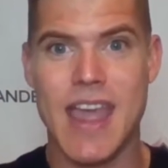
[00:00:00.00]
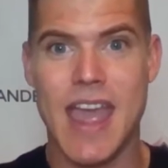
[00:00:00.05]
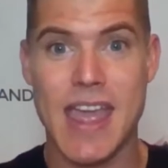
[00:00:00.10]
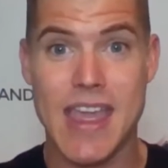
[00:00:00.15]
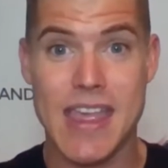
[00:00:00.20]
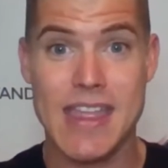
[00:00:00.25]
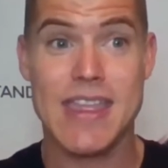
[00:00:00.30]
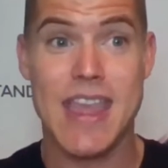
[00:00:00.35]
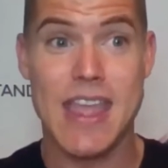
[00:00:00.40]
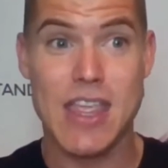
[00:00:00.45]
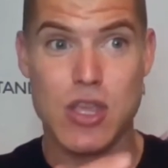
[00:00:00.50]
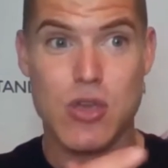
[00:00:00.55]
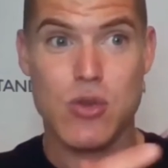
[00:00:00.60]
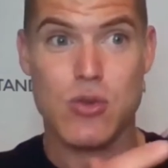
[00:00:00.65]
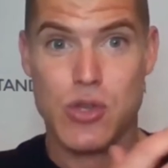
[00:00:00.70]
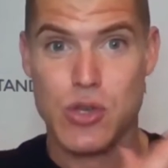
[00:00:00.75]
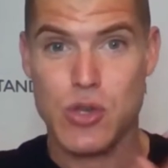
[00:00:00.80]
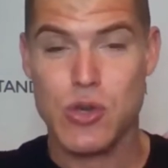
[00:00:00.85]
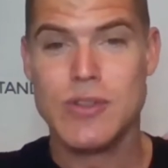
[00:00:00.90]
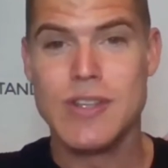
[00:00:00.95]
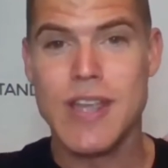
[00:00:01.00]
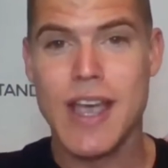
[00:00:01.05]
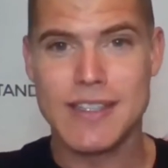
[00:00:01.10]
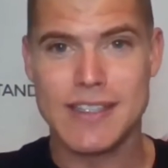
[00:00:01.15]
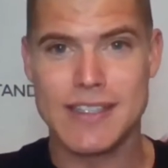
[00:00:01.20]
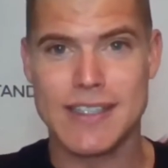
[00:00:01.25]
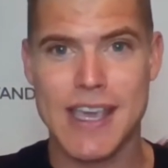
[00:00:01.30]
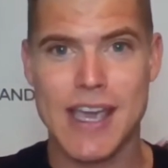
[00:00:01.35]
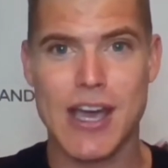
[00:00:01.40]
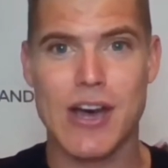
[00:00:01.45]
and that you use that
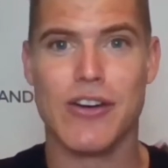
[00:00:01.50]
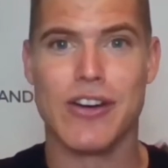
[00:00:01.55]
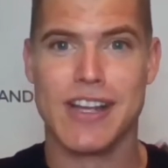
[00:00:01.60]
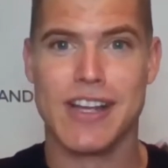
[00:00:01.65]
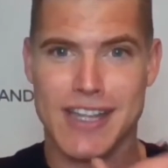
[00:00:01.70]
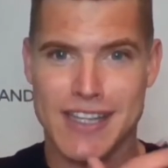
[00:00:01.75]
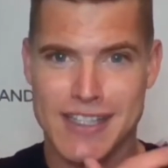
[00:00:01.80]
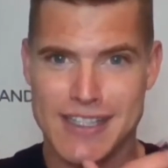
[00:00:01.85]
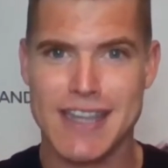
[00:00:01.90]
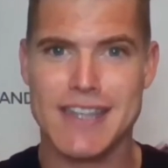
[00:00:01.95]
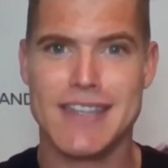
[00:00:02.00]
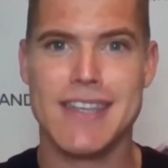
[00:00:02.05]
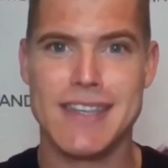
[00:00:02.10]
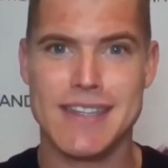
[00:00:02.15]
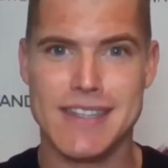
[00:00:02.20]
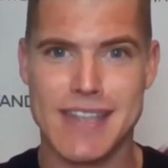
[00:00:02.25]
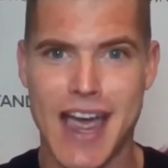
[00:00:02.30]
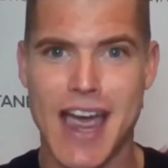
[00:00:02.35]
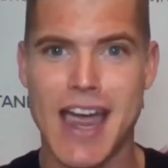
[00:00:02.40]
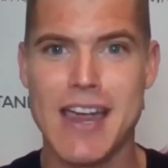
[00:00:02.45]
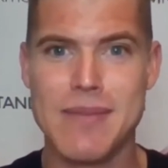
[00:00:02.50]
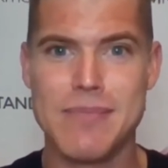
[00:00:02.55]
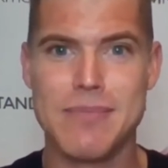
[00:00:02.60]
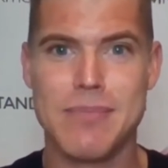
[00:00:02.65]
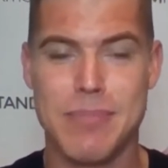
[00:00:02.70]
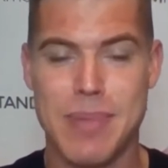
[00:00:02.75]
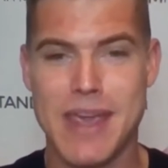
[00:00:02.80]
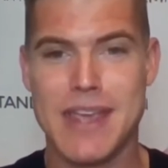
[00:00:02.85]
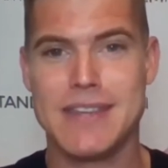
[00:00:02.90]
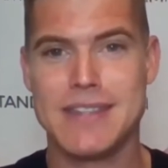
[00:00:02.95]
scale on a consistent time
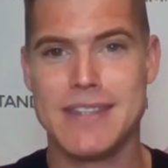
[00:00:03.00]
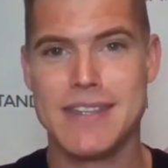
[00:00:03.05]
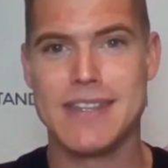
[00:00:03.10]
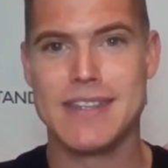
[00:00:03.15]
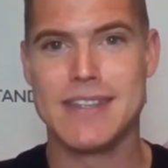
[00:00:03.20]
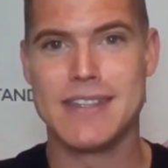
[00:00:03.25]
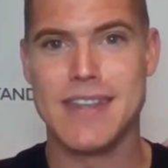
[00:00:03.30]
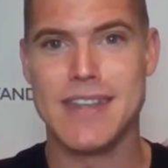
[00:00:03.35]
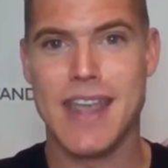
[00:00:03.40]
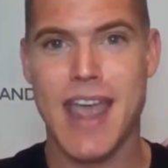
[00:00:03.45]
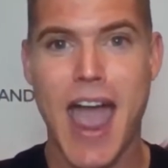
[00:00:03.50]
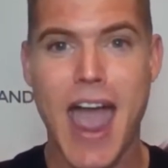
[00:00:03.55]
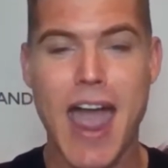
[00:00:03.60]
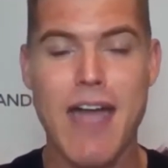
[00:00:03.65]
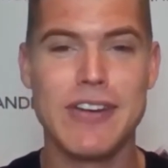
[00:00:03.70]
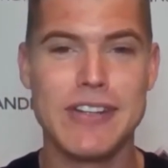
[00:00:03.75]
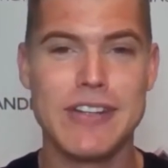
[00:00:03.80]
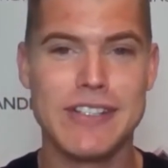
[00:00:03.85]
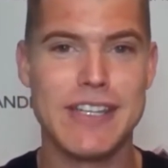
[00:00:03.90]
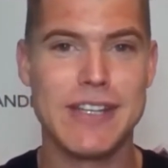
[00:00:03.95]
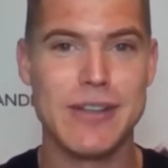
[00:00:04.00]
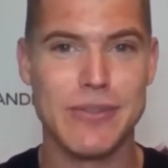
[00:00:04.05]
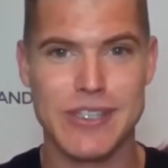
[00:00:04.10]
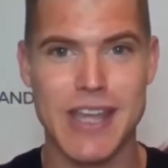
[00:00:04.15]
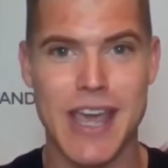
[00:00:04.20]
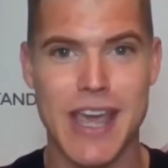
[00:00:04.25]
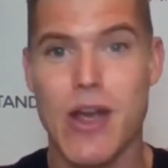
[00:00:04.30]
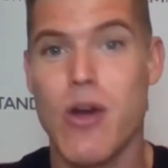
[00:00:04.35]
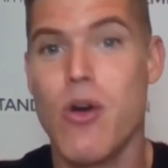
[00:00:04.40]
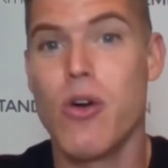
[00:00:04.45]
basis every single
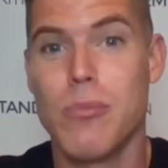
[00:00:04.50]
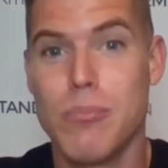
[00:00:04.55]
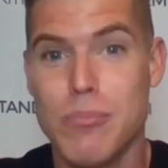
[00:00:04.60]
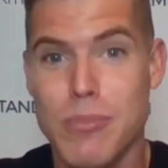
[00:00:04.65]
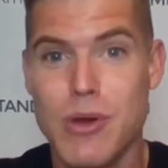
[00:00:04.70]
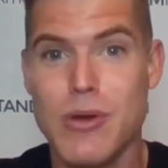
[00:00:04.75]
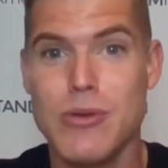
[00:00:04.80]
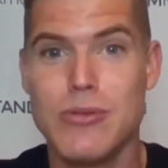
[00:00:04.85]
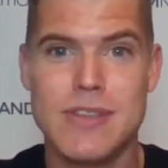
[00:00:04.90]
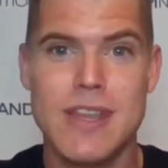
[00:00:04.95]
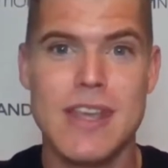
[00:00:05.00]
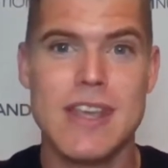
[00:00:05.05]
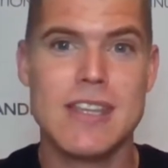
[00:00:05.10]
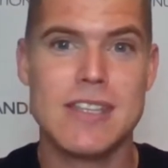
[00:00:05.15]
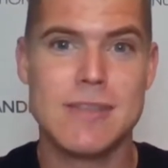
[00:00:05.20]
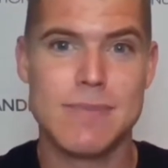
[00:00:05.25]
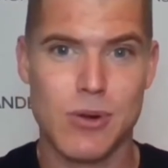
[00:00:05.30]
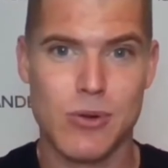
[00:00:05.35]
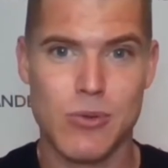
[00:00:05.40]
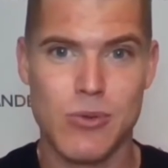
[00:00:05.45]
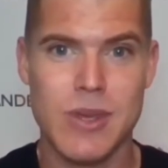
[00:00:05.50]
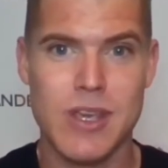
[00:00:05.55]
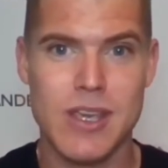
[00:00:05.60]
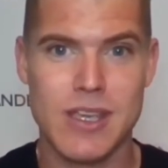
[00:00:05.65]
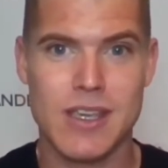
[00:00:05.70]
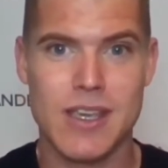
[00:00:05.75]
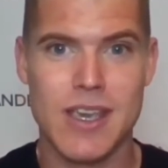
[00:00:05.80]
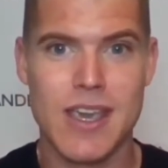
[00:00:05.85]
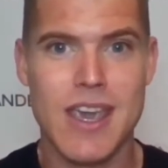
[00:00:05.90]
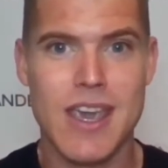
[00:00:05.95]
day or most days per week.